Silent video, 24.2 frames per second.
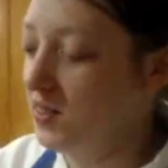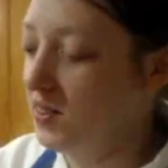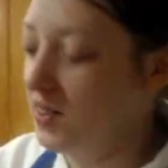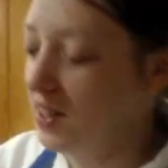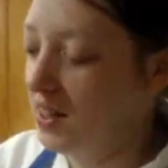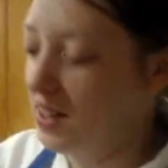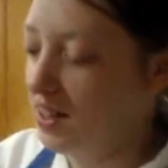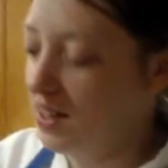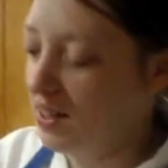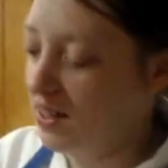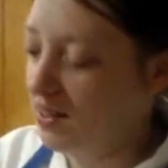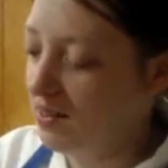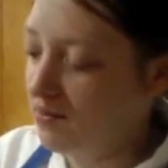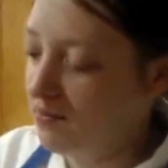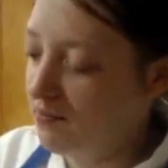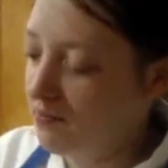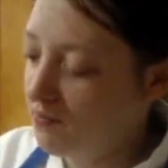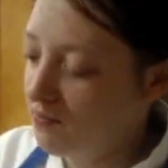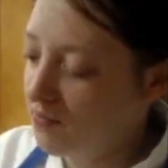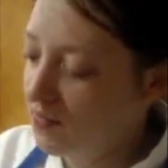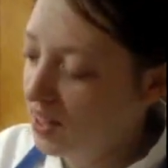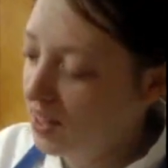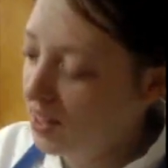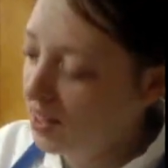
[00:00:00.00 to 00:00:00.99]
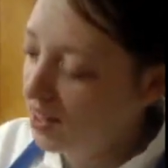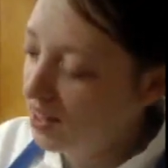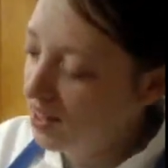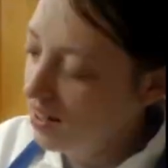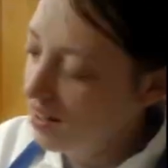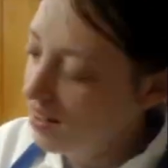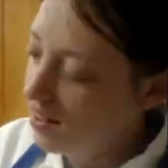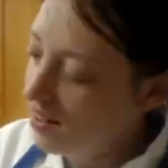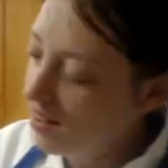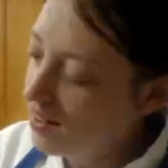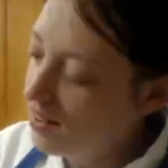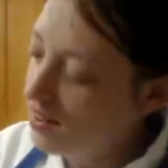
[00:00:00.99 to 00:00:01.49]
uh,
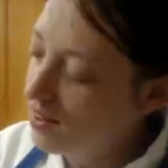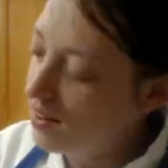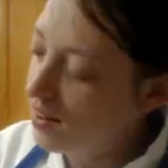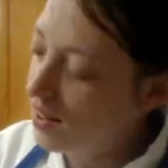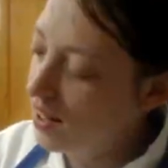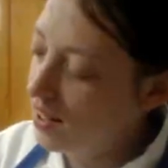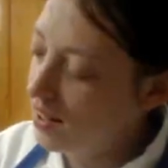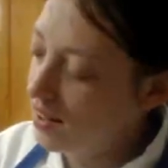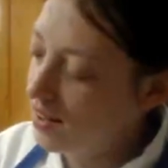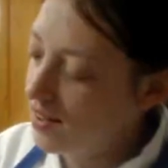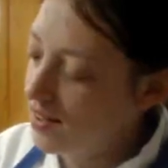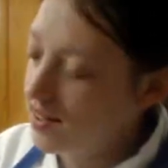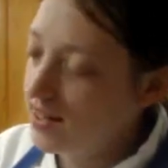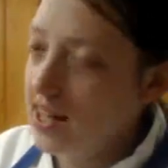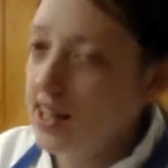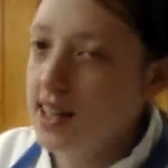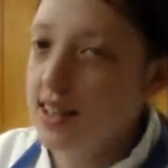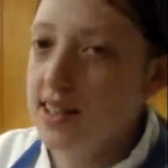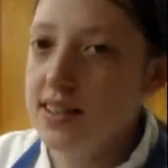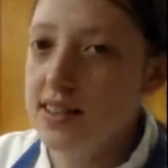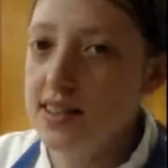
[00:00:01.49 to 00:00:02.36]
like set oh,